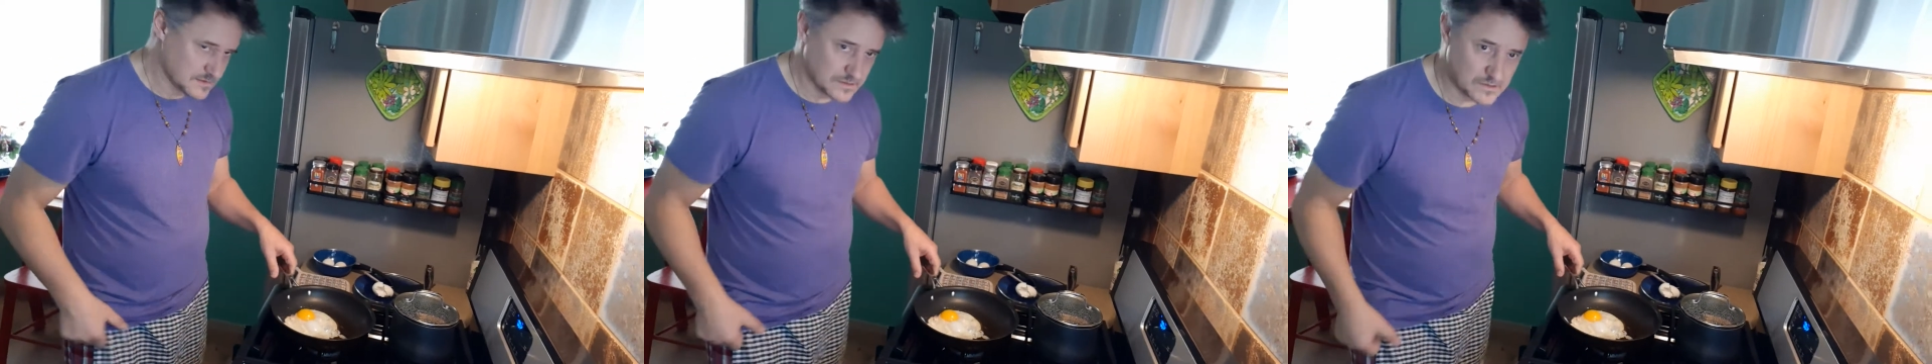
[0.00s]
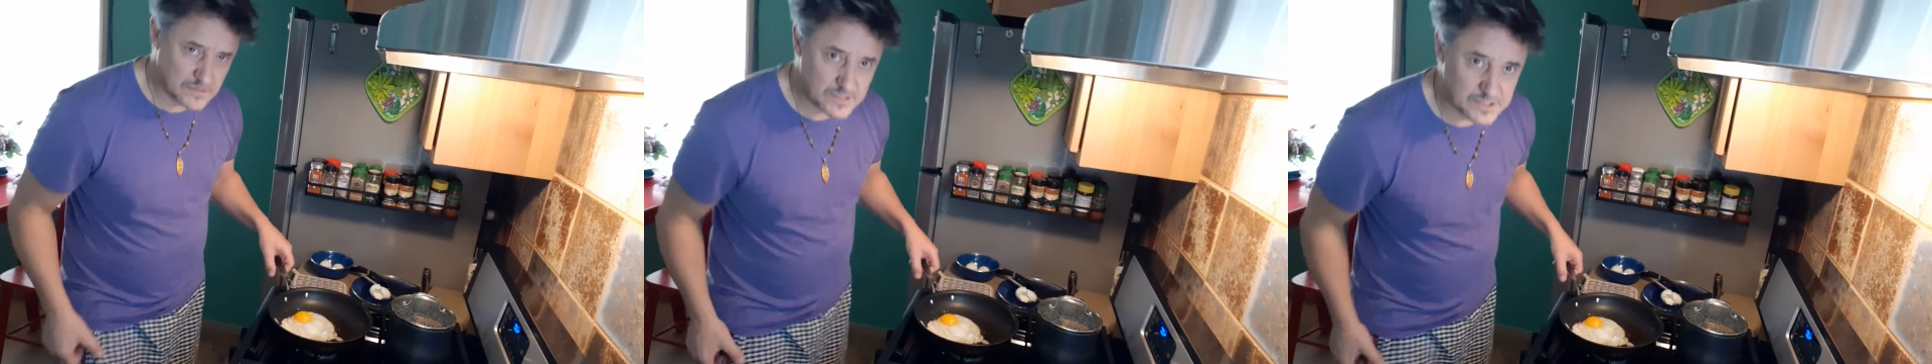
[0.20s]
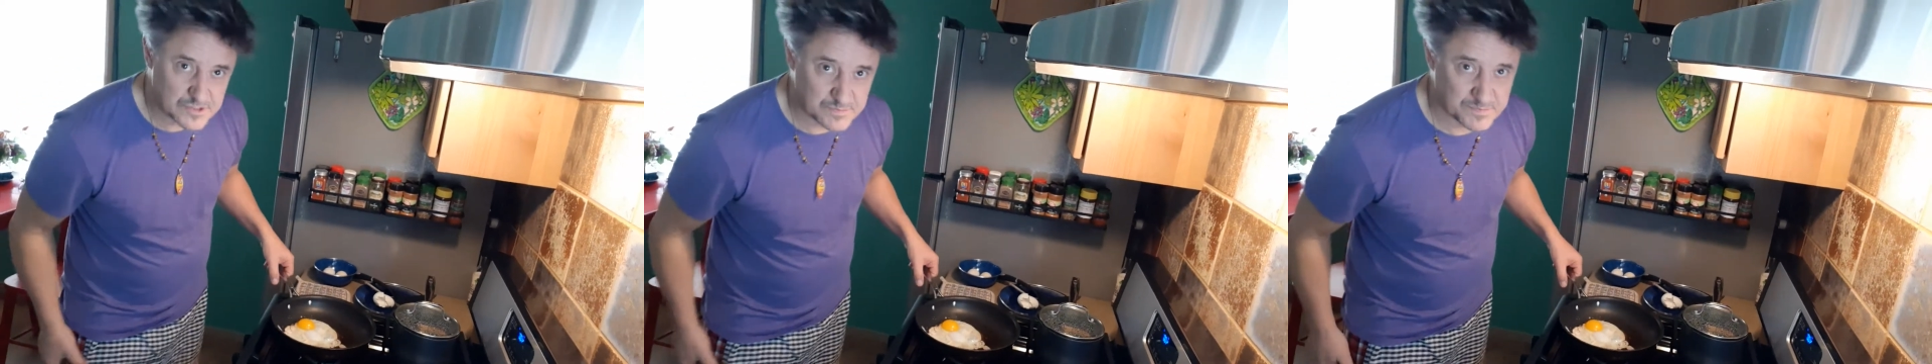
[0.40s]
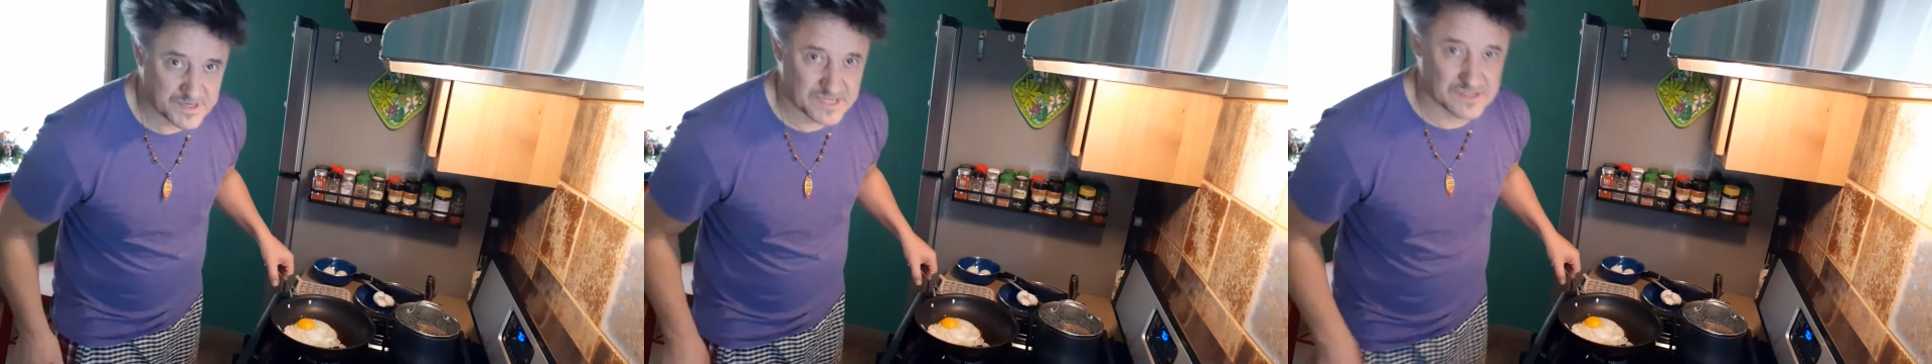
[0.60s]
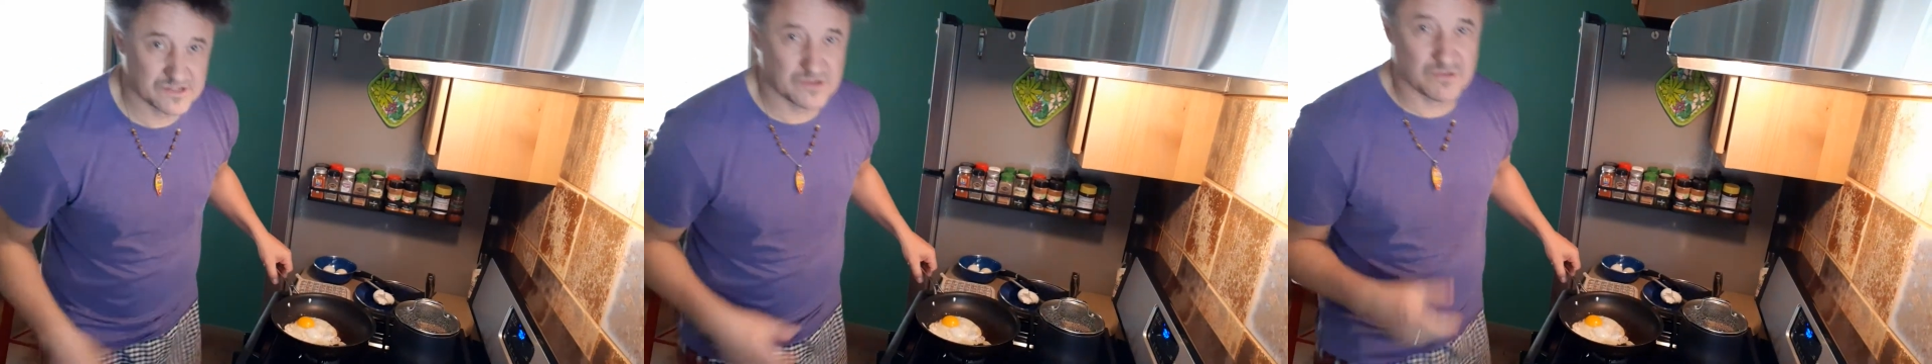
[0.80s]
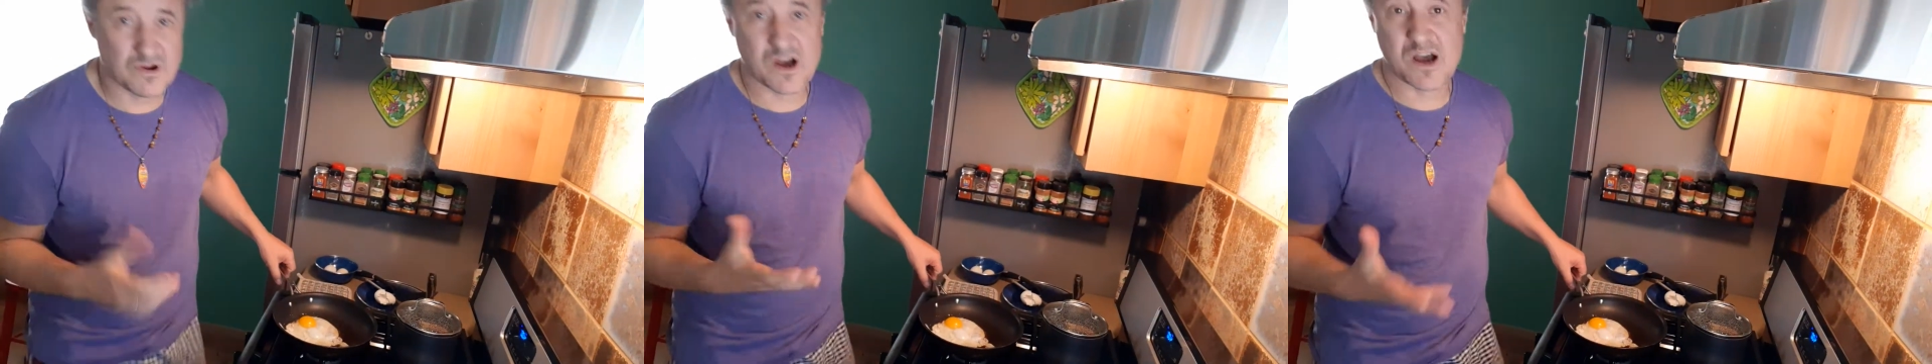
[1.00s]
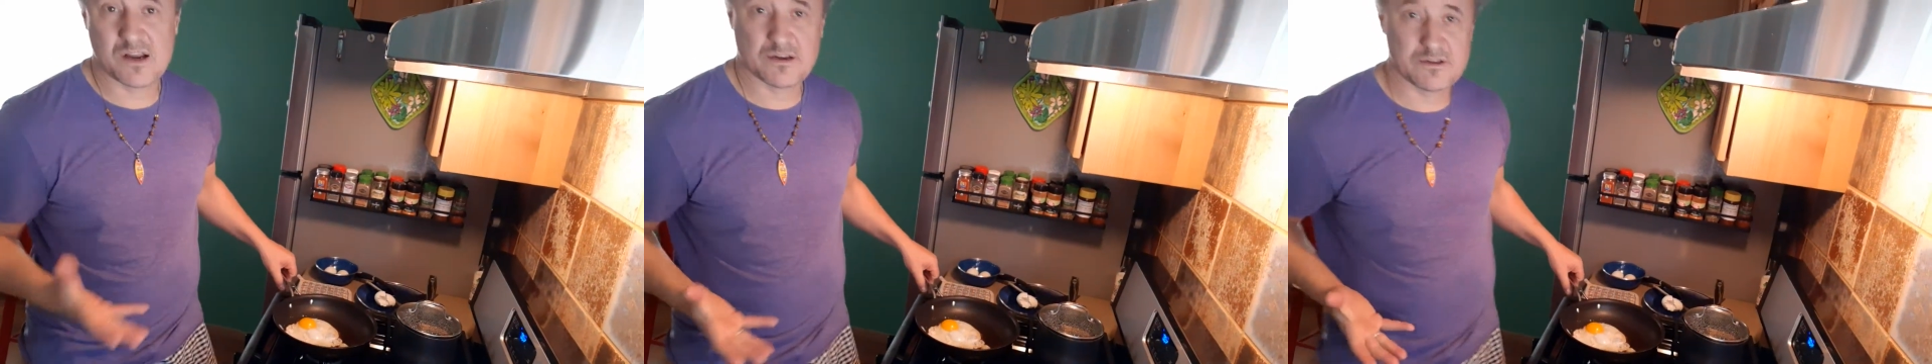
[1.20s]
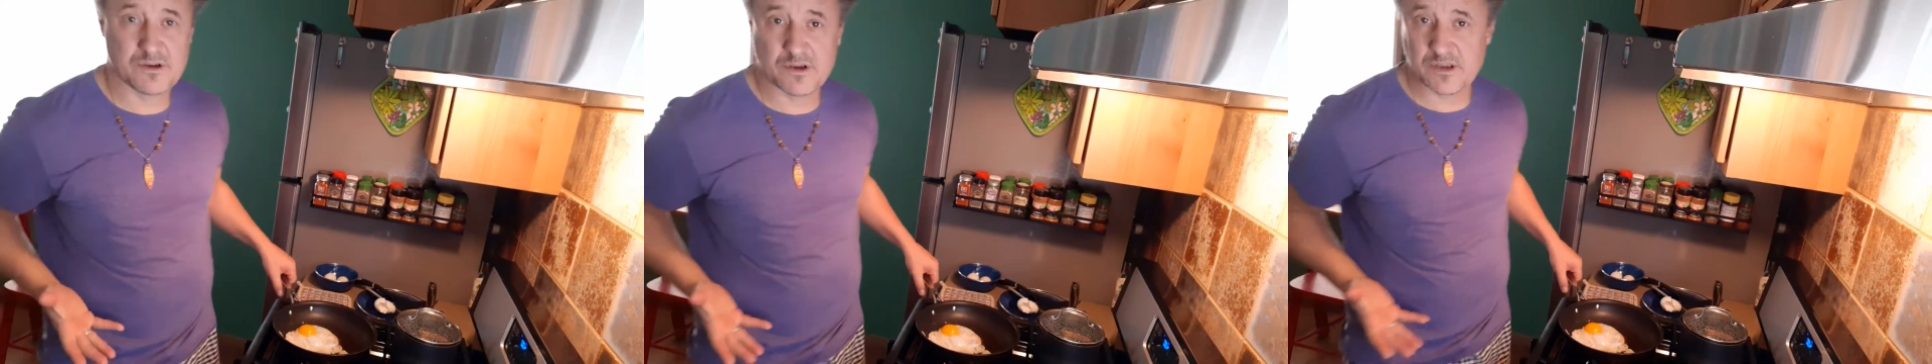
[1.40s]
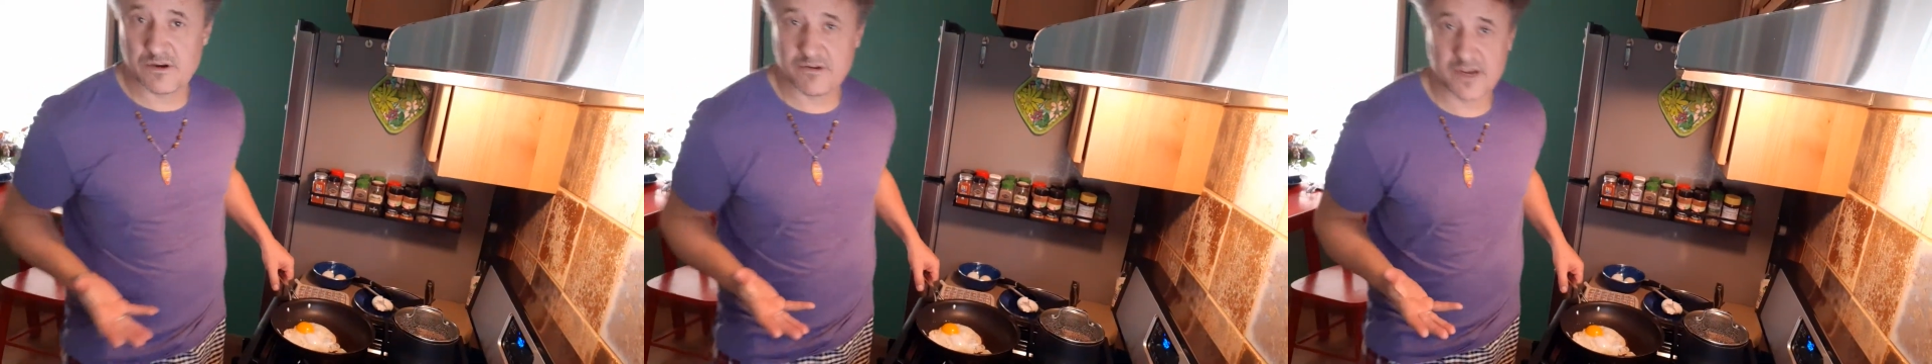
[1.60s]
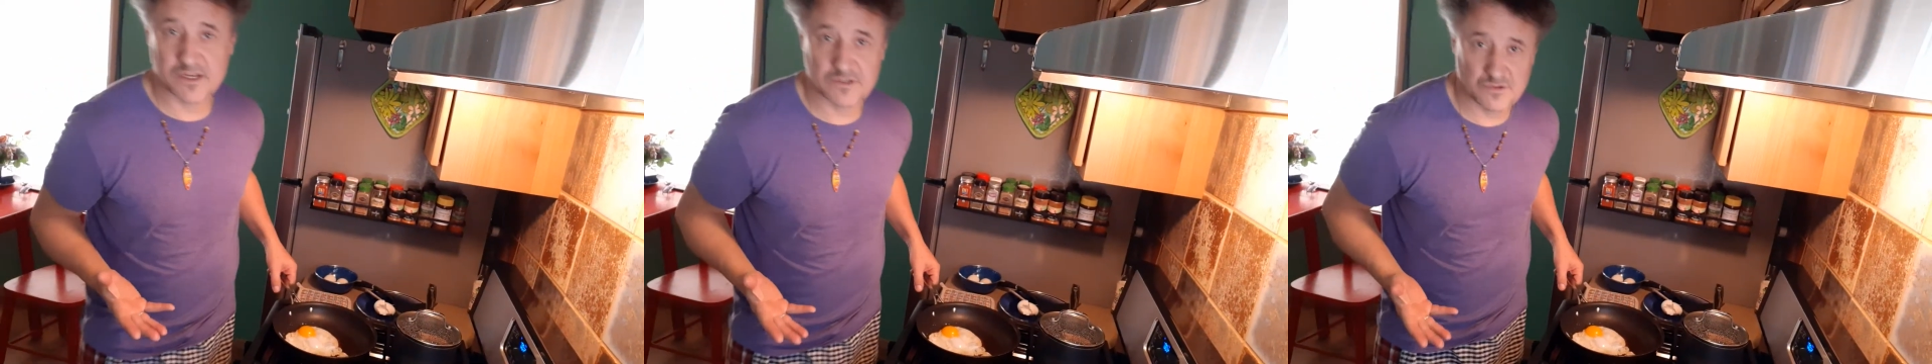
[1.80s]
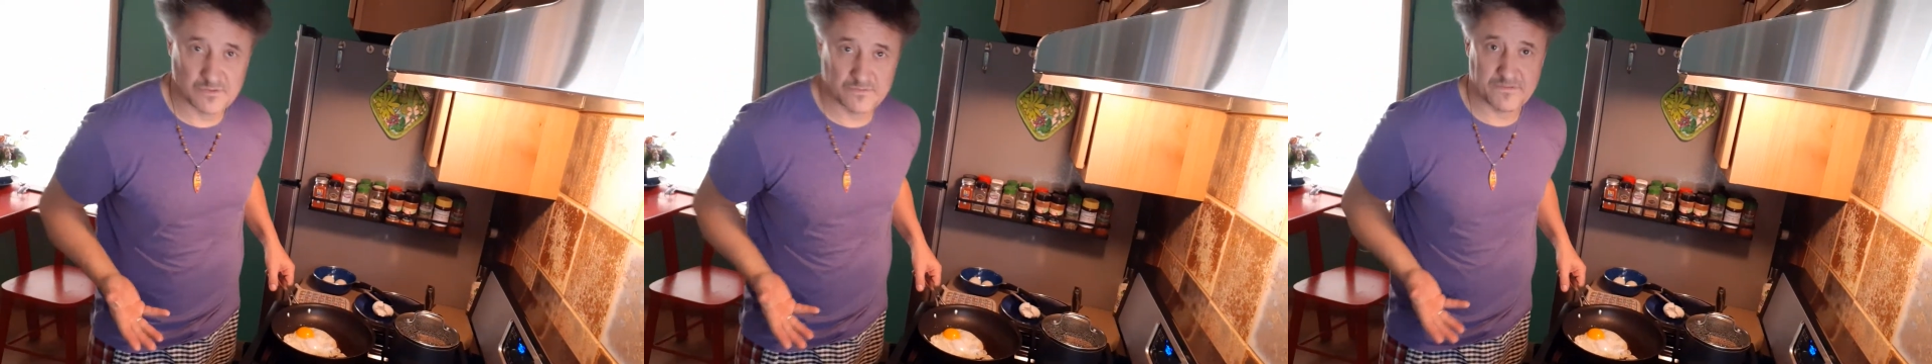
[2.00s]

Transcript: Don't get your pan too hot and cook your egg too